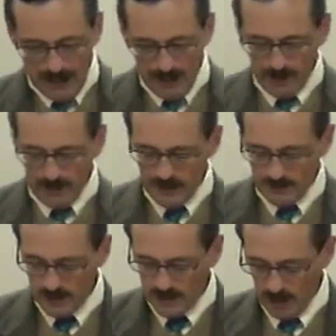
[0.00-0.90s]
Herod
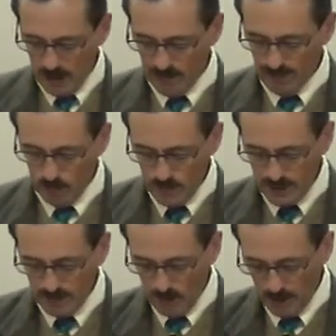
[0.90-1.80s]
himself
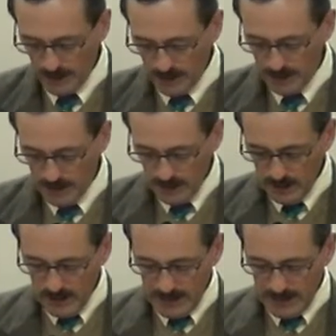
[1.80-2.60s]
was appointed